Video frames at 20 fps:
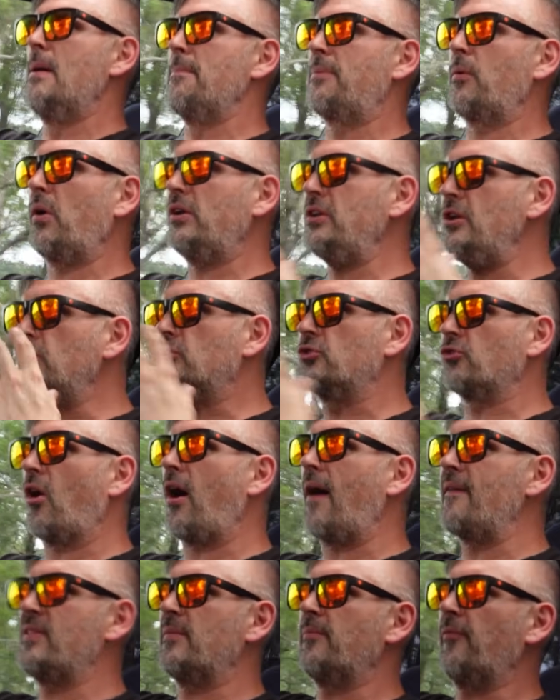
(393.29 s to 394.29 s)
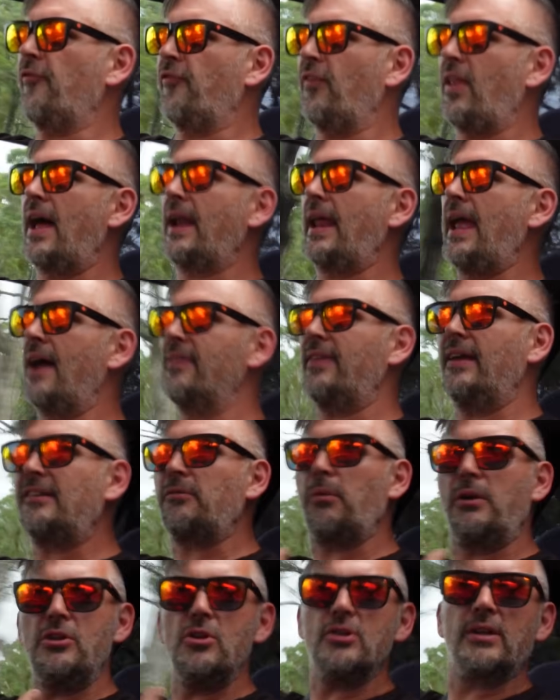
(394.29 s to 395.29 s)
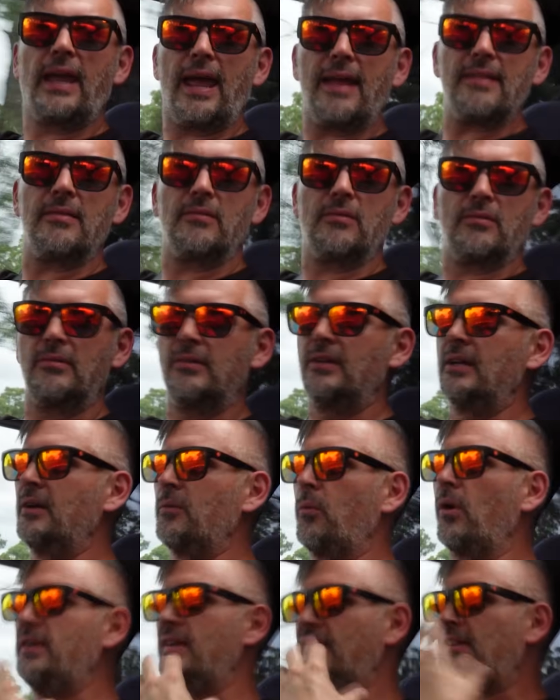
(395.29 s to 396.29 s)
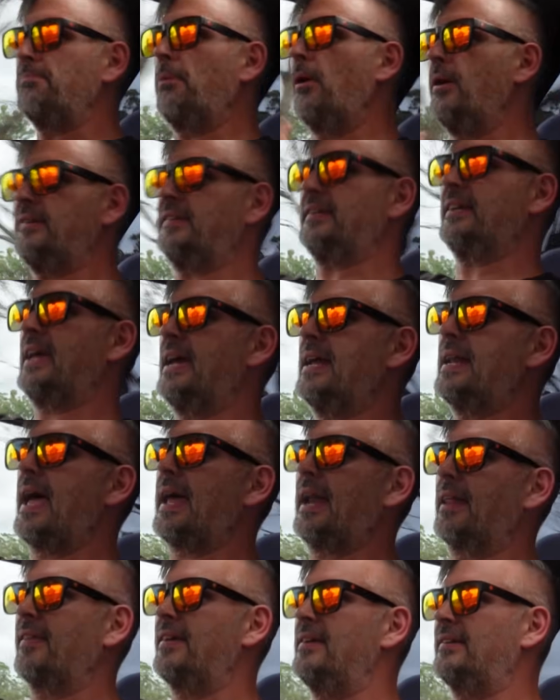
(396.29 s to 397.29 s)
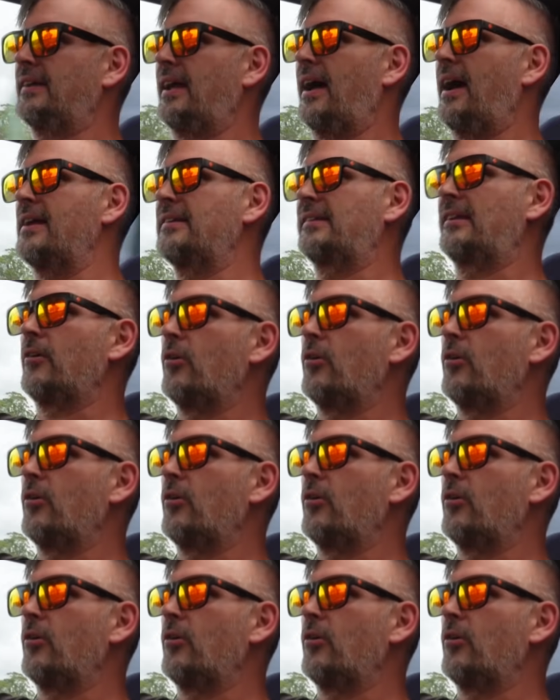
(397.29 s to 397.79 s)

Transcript: But when you drive them flat out, that's when you get what you're supposed to get out of these cars.